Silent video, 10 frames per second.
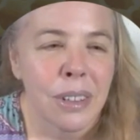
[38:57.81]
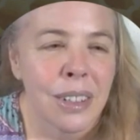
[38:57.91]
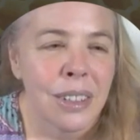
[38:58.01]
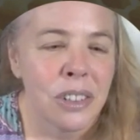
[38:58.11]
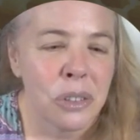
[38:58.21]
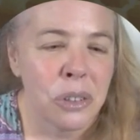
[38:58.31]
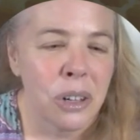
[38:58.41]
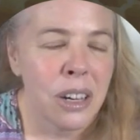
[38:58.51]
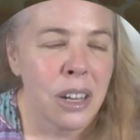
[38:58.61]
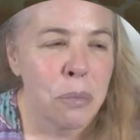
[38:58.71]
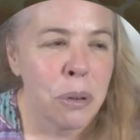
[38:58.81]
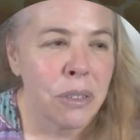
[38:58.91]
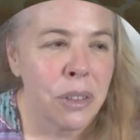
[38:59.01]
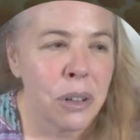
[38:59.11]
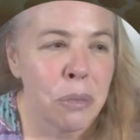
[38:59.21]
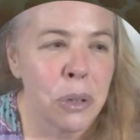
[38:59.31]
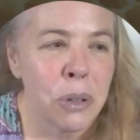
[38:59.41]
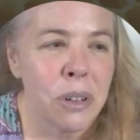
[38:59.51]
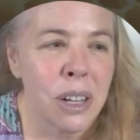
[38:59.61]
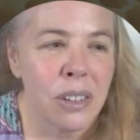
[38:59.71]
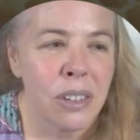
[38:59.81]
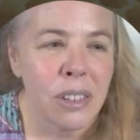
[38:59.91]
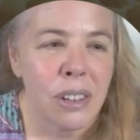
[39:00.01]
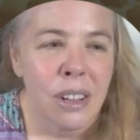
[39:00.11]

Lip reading: to store honey above the brood nests,